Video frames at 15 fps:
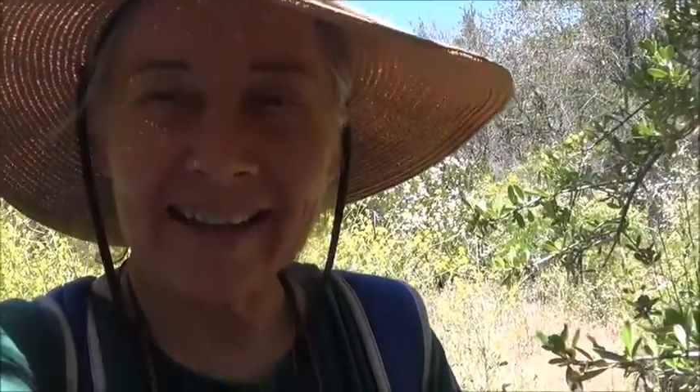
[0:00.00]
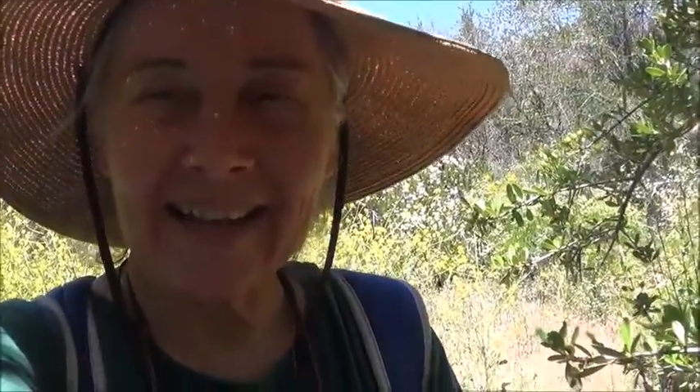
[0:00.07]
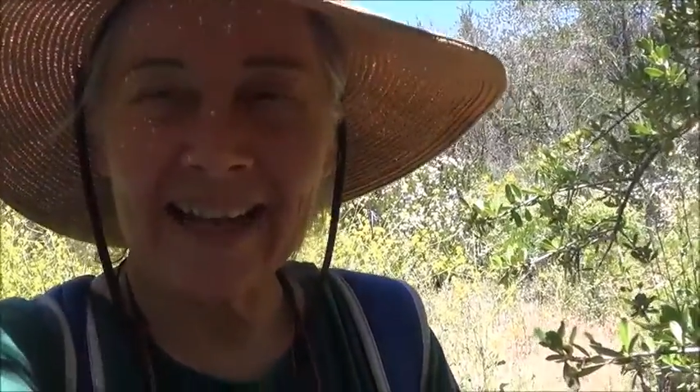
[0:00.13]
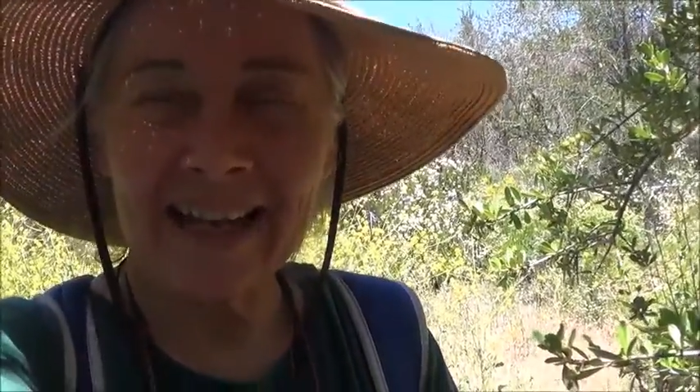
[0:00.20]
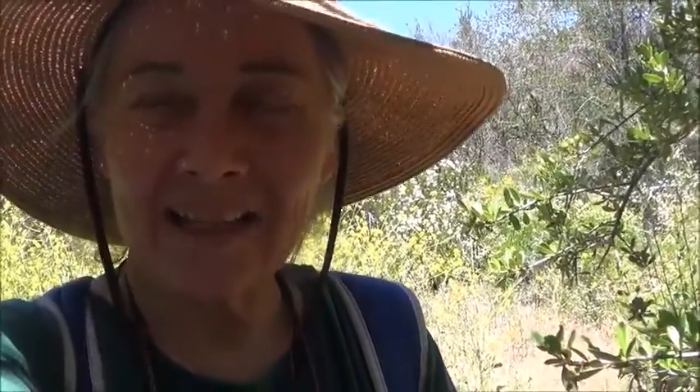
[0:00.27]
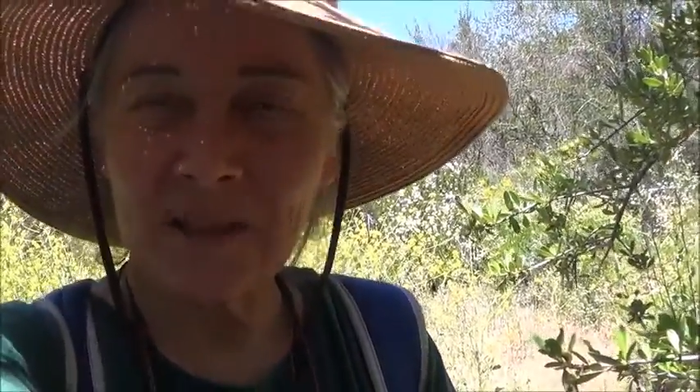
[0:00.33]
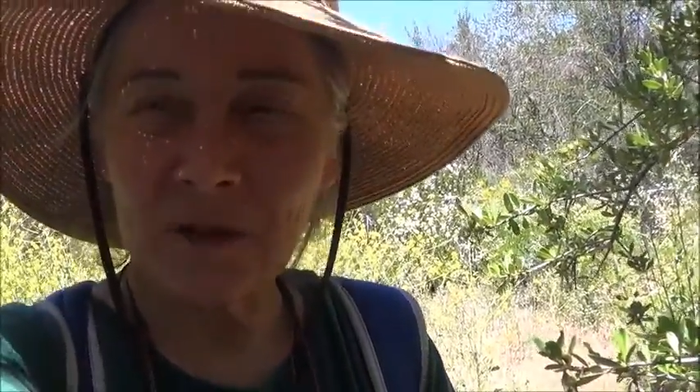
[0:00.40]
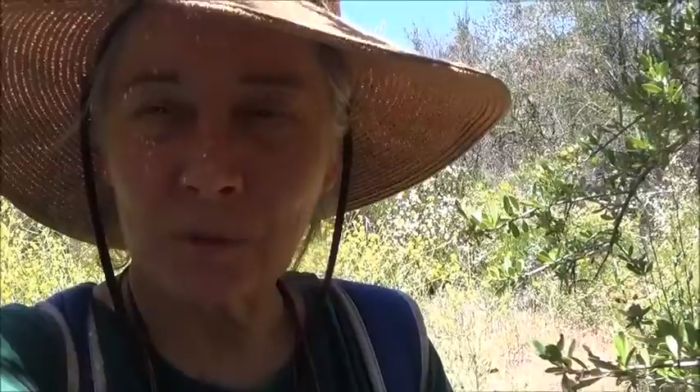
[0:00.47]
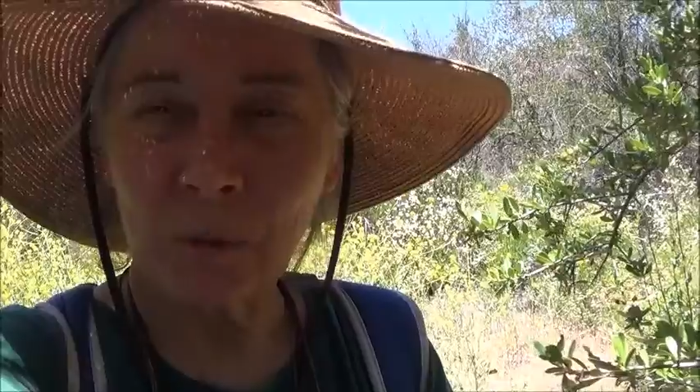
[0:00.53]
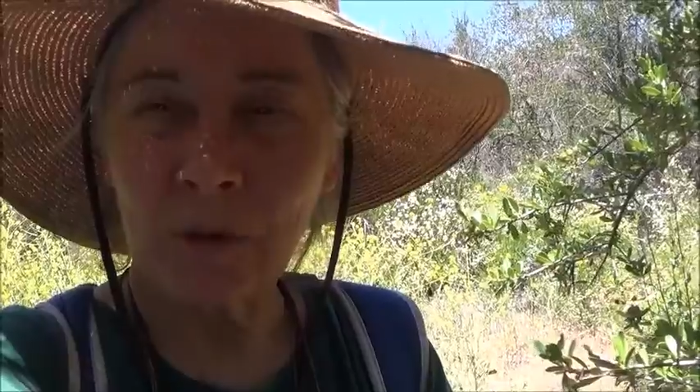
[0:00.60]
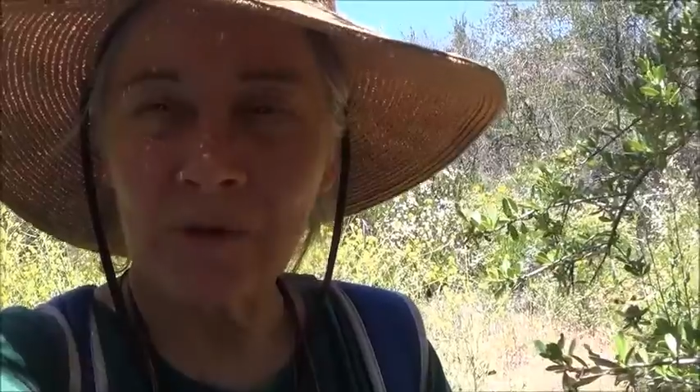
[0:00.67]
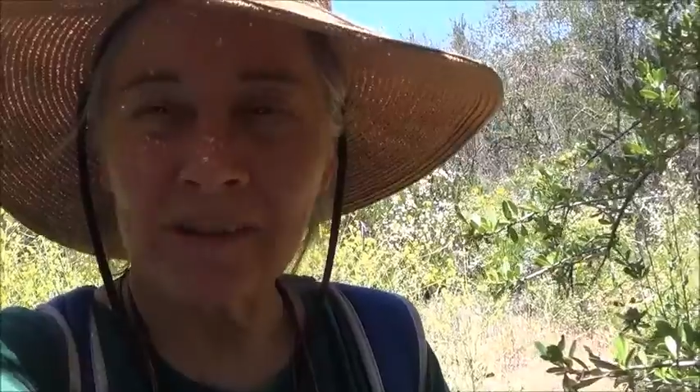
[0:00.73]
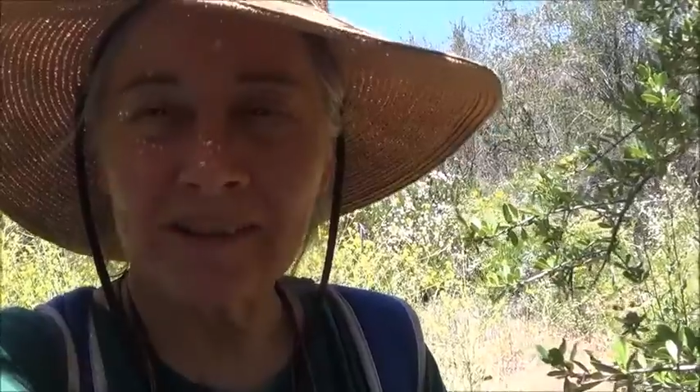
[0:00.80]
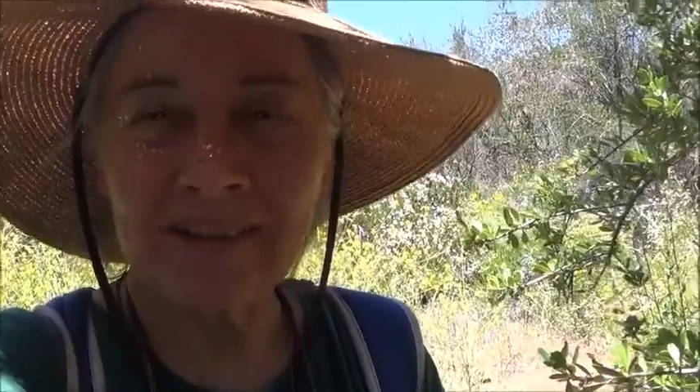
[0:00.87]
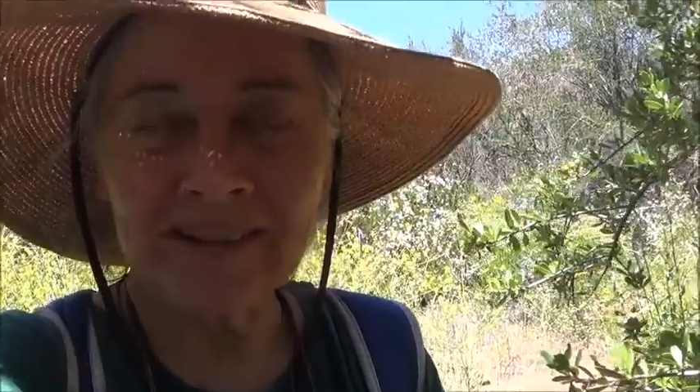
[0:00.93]
that's
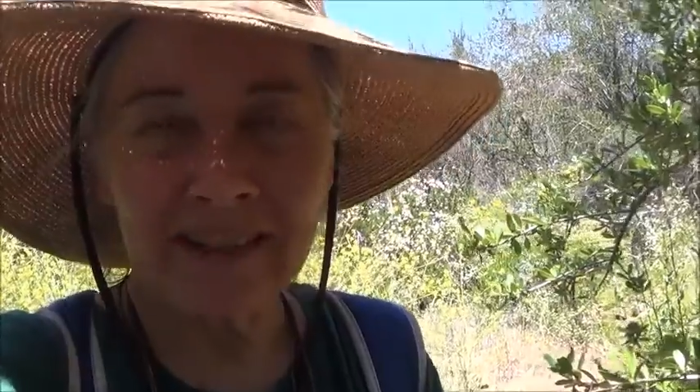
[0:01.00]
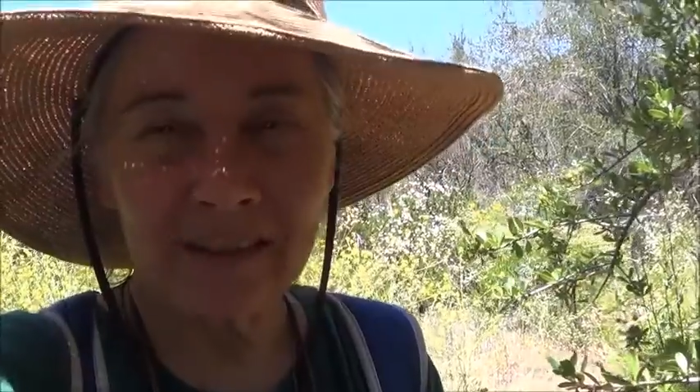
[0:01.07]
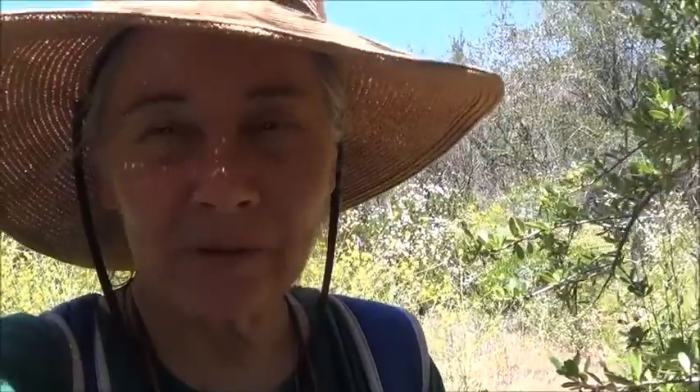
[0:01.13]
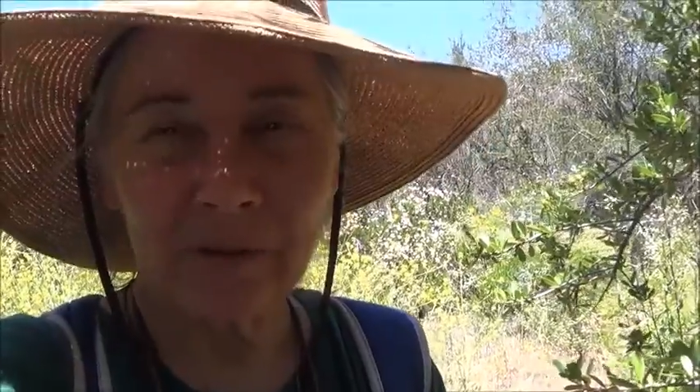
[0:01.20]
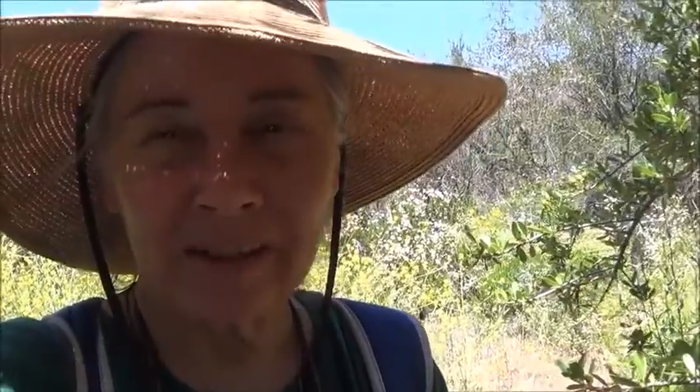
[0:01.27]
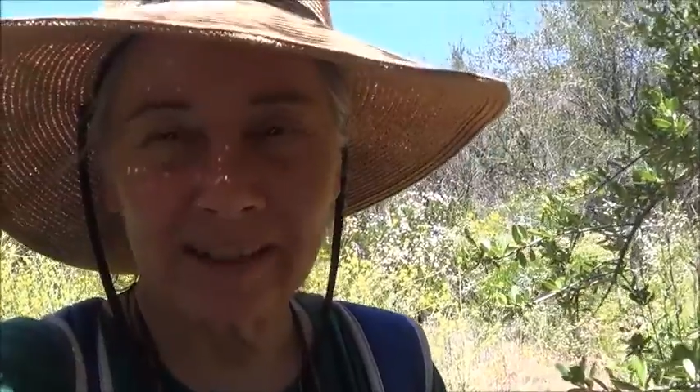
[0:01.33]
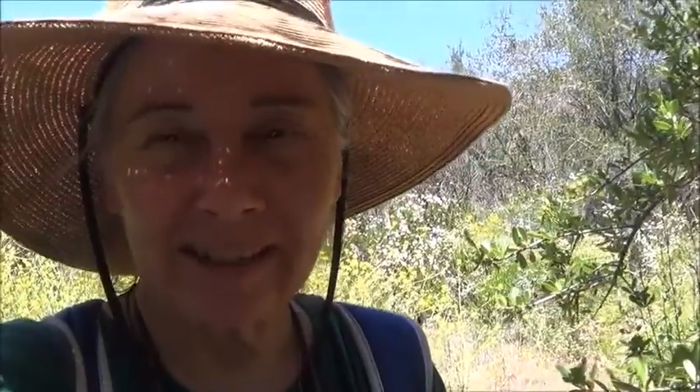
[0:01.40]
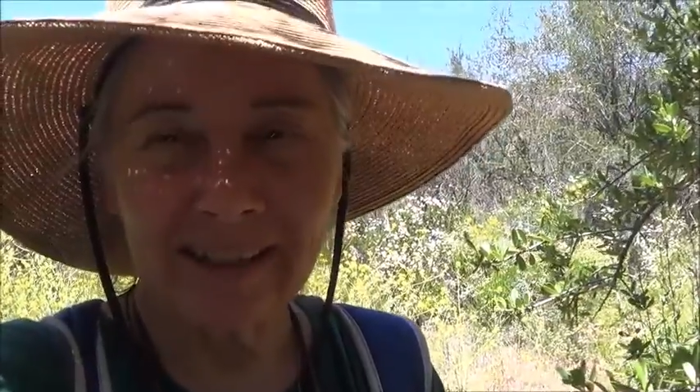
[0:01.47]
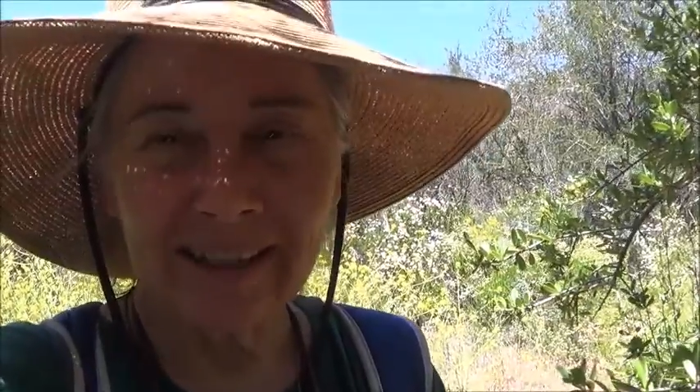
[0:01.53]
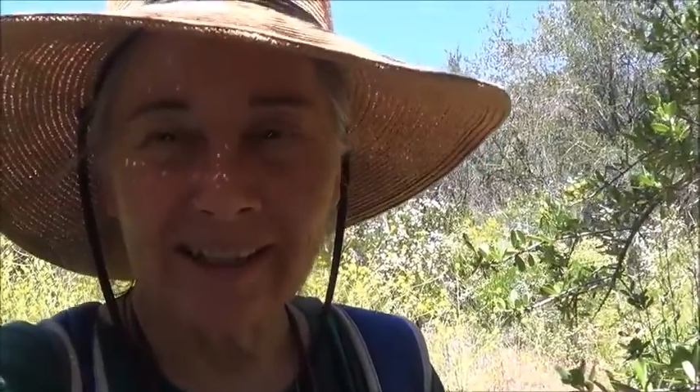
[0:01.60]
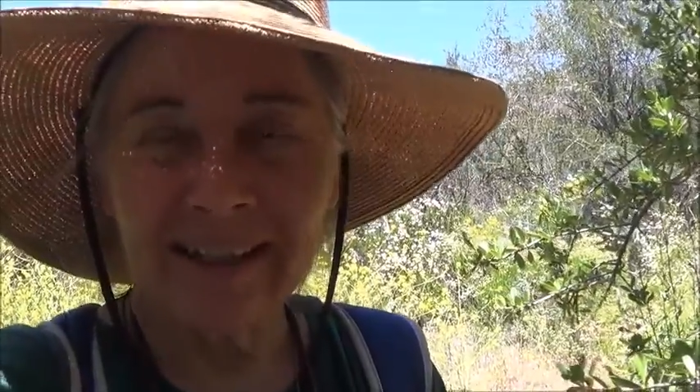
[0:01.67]
worth considering